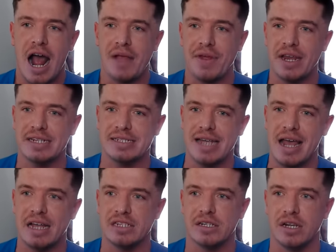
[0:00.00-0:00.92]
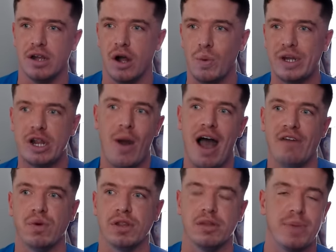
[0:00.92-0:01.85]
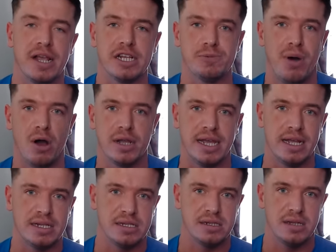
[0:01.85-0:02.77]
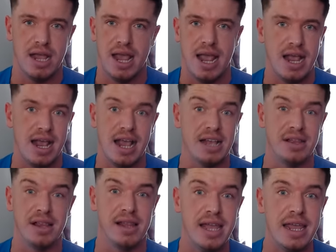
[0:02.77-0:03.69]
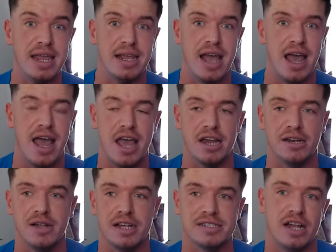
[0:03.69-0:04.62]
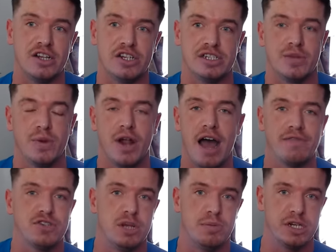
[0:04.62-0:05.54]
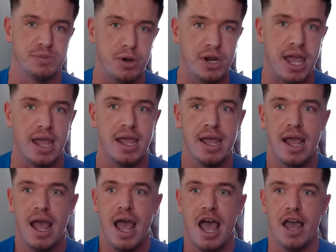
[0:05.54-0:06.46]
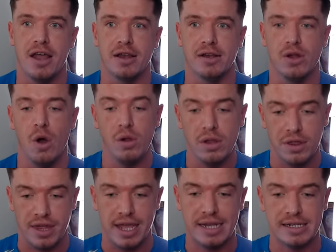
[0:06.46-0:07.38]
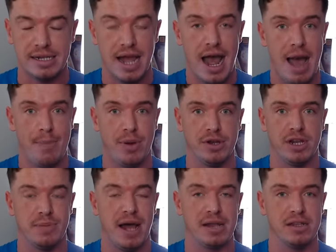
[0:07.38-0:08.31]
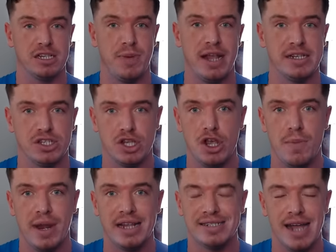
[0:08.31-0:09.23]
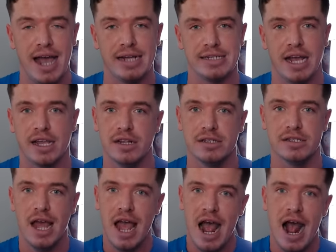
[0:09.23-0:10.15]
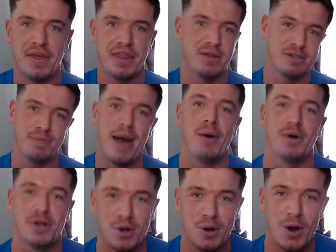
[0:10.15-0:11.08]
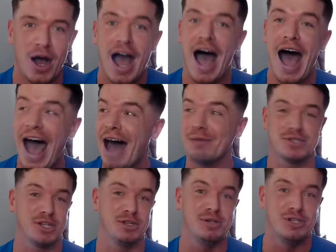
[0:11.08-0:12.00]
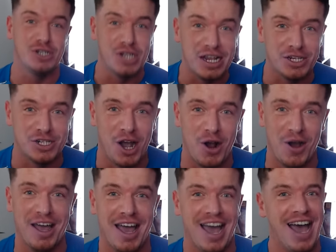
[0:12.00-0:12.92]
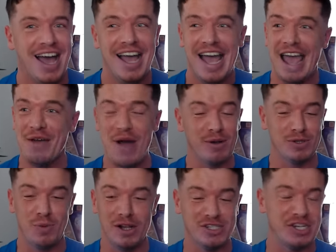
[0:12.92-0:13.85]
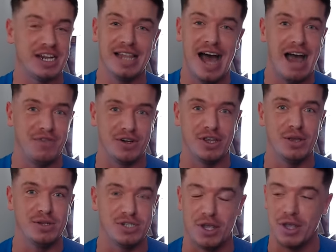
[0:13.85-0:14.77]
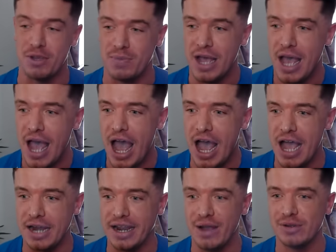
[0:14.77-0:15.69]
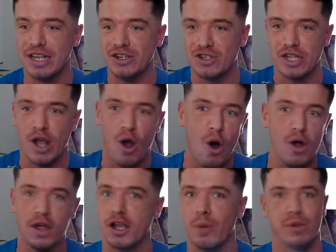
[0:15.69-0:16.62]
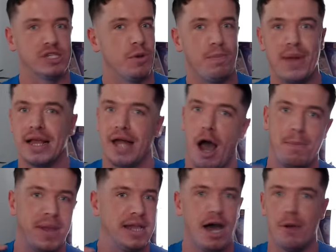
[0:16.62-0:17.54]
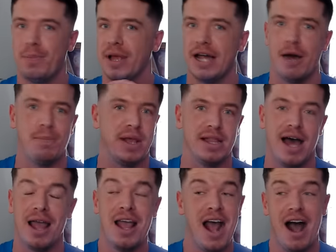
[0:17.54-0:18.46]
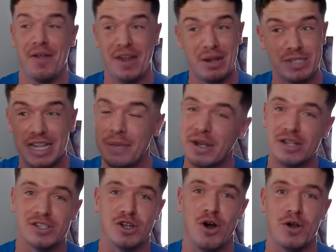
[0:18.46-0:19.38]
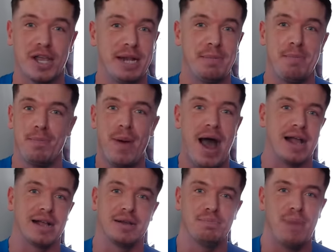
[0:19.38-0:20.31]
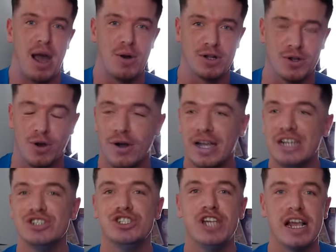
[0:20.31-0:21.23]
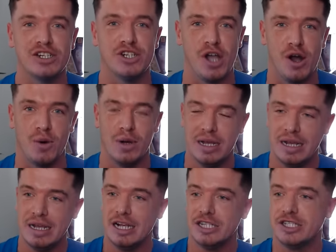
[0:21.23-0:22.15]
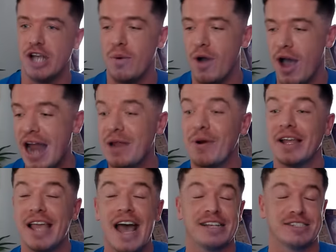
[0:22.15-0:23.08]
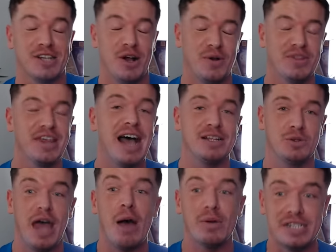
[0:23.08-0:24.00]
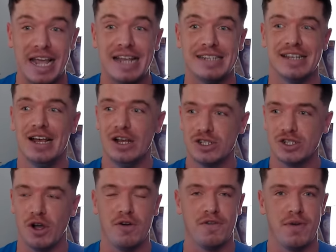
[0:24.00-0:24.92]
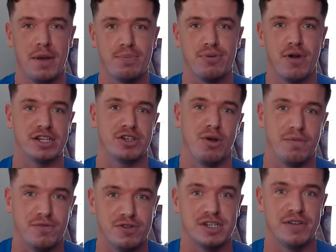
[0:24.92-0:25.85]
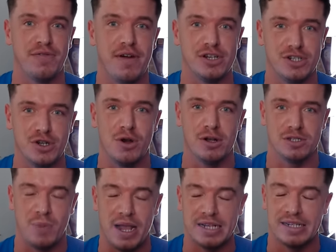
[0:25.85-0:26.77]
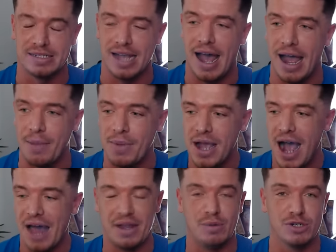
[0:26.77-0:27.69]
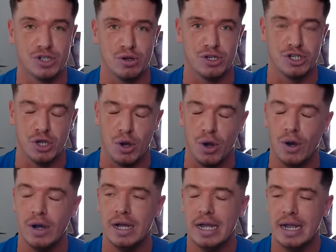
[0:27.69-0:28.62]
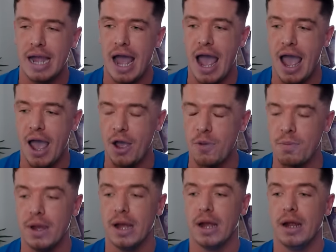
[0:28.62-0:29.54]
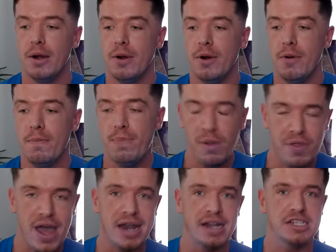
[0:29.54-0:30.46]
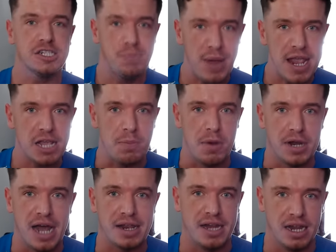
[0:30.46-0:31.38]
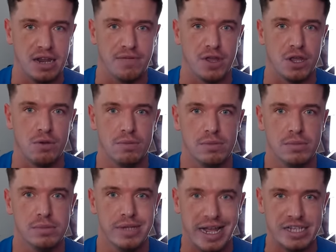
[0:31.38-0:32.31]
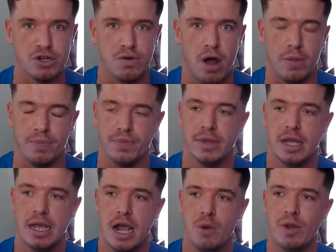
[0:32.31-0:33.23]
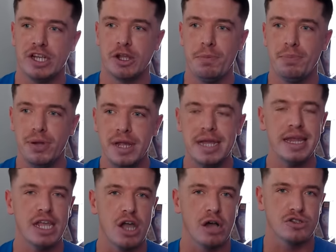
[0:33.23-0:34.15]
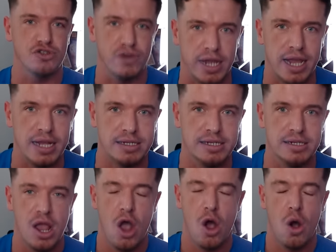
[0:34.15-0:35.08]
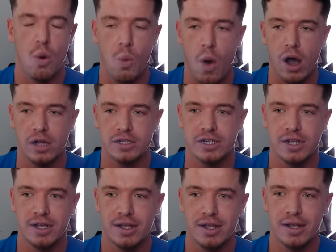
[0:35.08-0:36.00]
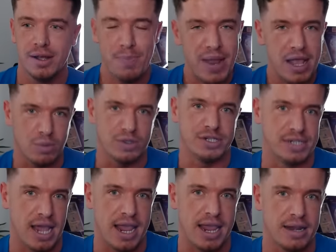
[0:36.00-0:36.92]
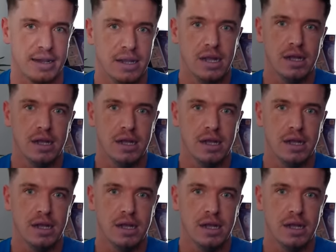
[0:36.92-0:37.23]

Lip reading: And then he says, you know, we don't have one of the biggest pockets in the league, and essentially says we don't have too much money. And all of this happened in about the space of 2 minutes, 90 seconds, and then there was a power cut. absolute shit show. I was watching it live on YouTube, and it was literally all the comments were Beal out, Beal out, Beal out, Beal out. And then he was in the middle of talking, bang, power cut, shit show. So anyway, yeah, so that was his sort of press conference in a very short space of time, and then it was cut short. But then Speakman had an interview later on, which completely contradicts what Beal was saying.